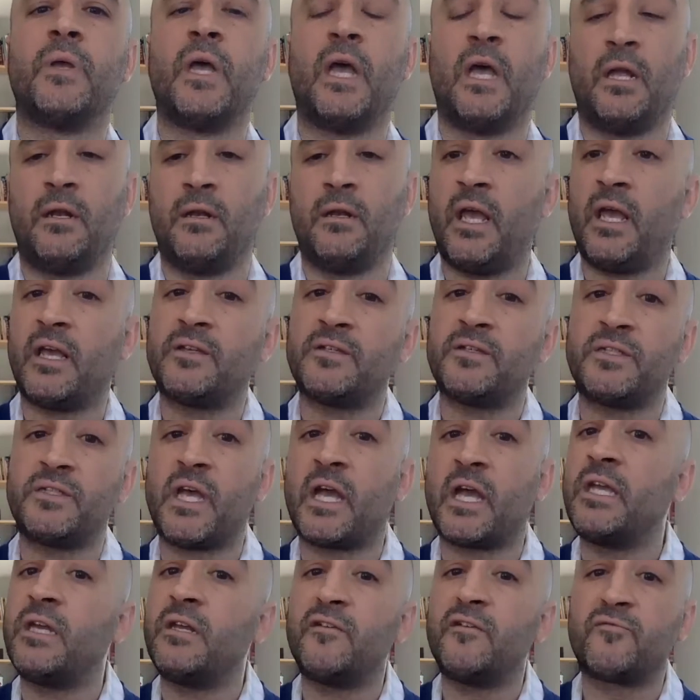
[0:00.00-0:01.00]
and
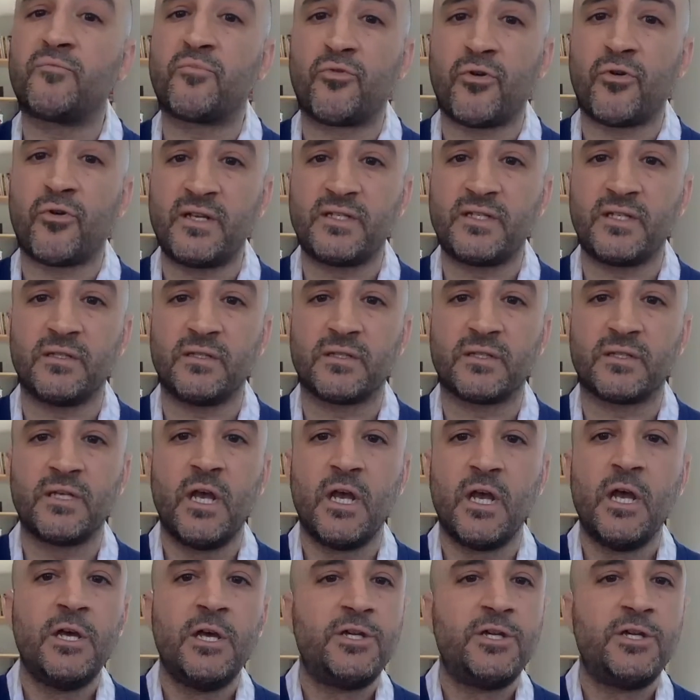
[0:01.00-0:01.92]
executive presence